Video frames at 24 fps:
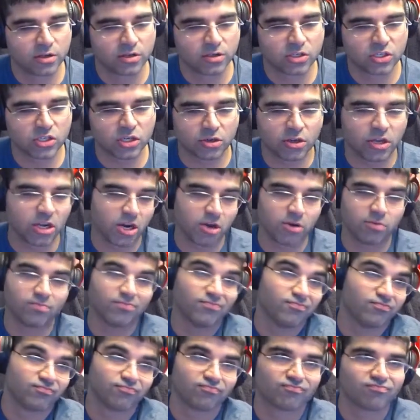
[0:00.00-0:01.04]
So, you know,
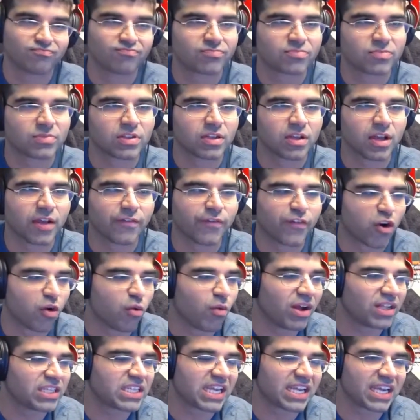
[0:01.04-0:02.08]
For
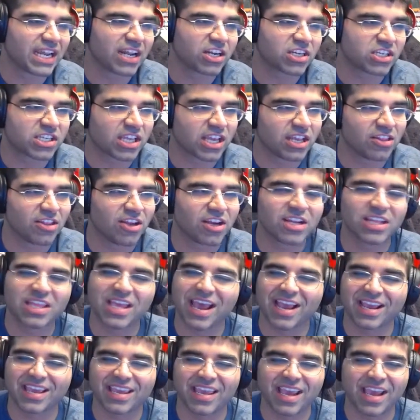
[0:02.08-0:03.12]
once, I can actually say, look at
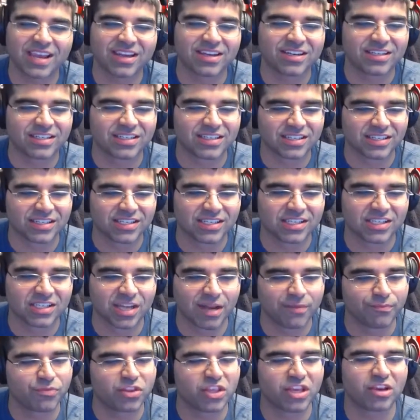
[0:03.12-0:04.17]
that. Canada did
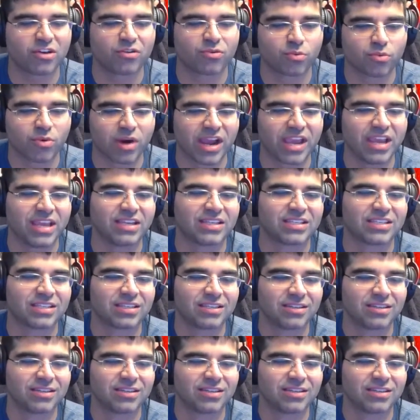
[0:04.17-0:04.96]
something right.